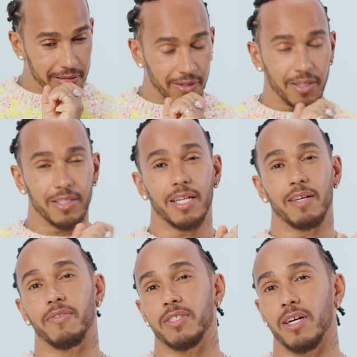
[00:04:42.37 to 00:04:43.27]

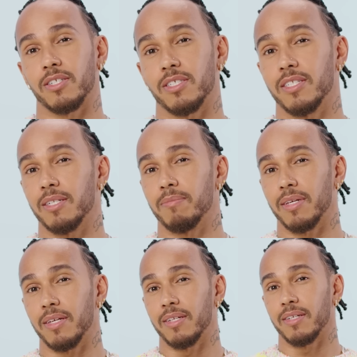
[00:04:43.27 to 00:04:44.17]
Donatella Versace did
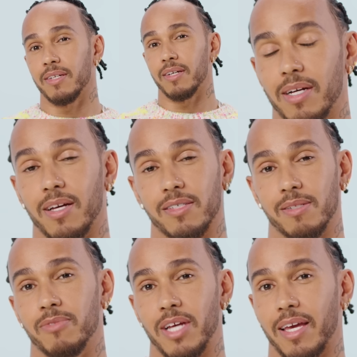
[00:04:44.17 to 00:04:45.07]
me a
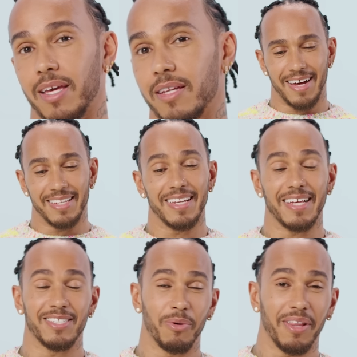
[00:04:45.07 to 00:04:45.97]
custom jacket. I didn't
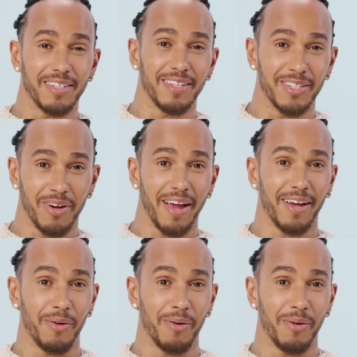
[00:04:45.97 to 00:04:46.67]
actually wear that to the track.